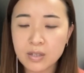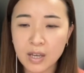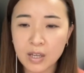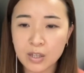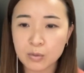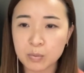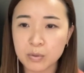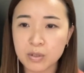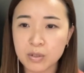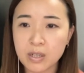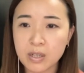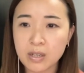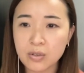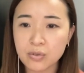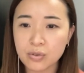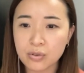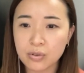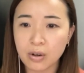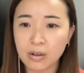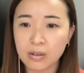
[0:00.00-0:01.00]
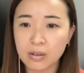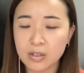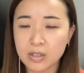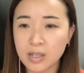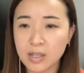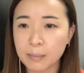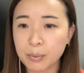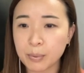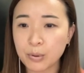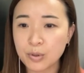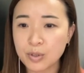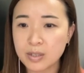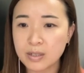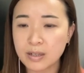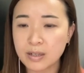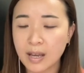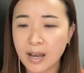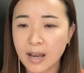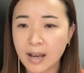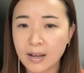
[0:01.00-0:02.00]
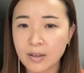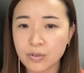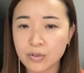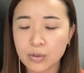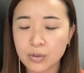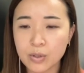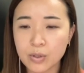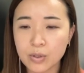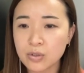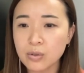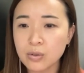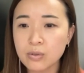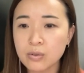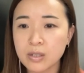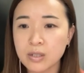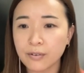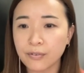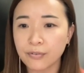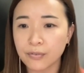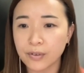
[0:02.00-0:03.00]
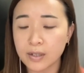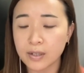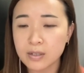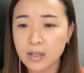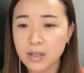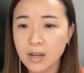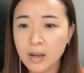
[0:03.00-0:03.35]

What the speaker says: expertise, or knowledge that person has. So it's no different,